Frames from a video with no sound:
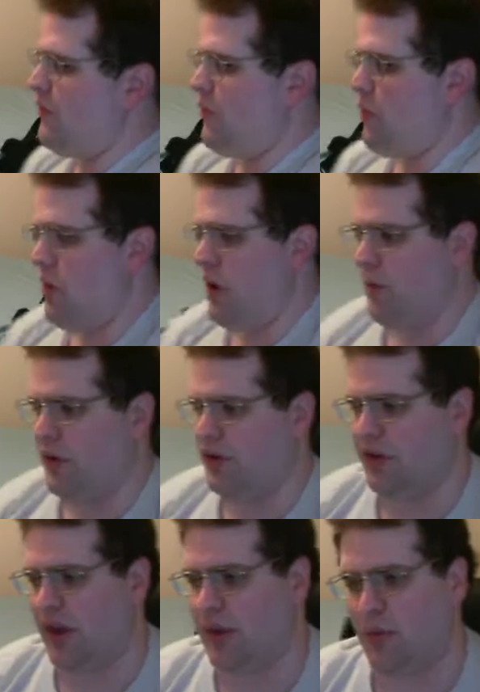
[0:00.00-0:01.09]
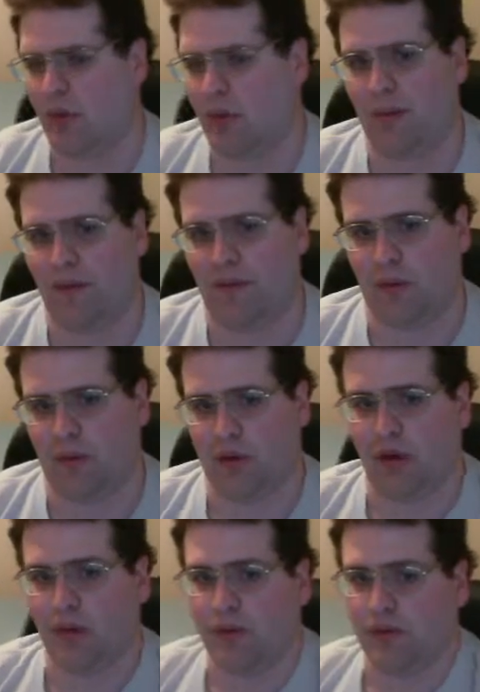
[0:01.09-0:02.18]
of who I was, like what my favorite
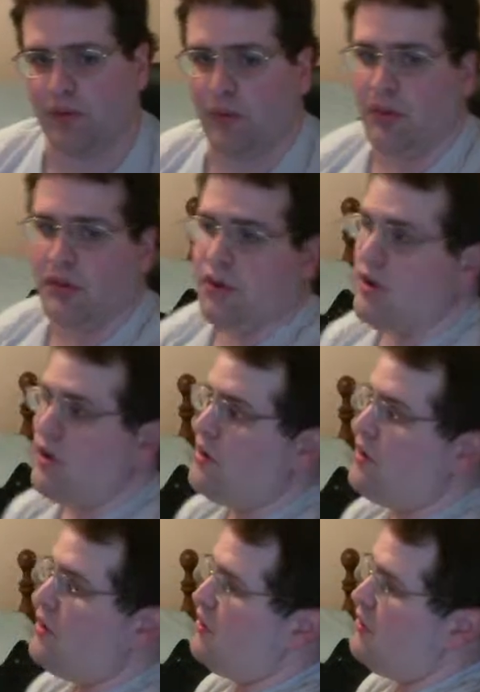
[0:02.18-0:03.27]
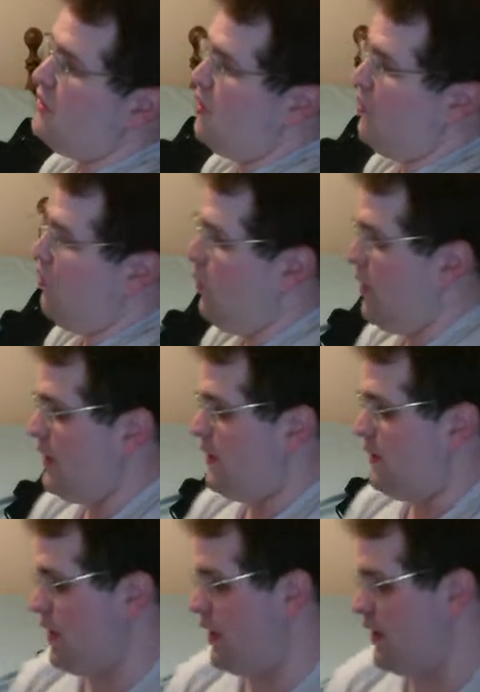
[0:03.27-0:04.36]
colors were, what
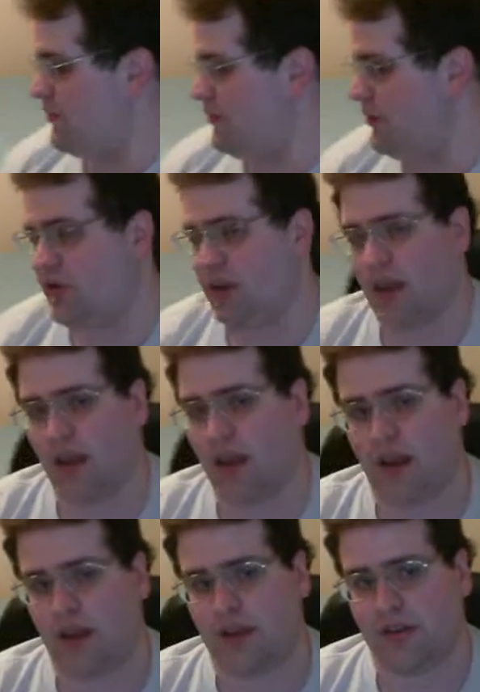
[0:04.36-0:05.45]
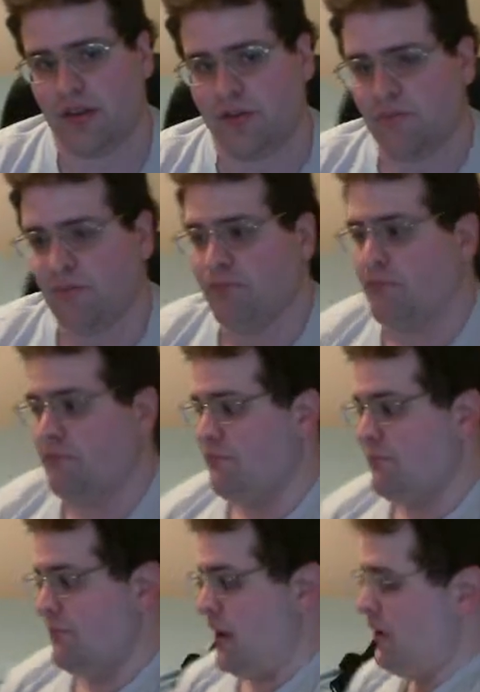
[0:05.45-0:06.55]
kind of music I liked,
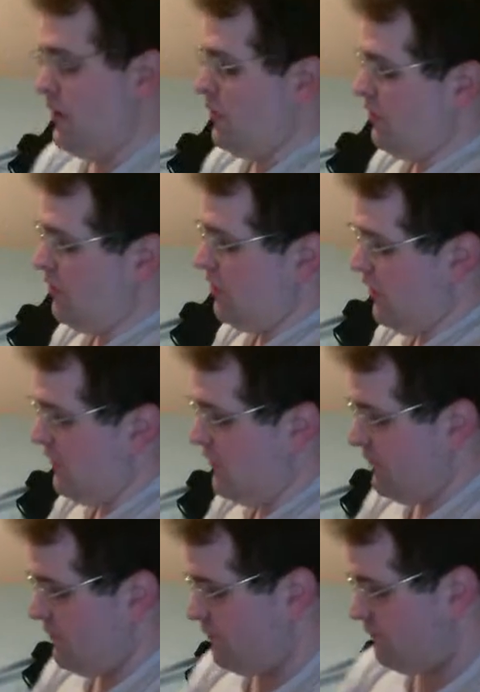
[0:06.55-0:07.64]
and other stuff.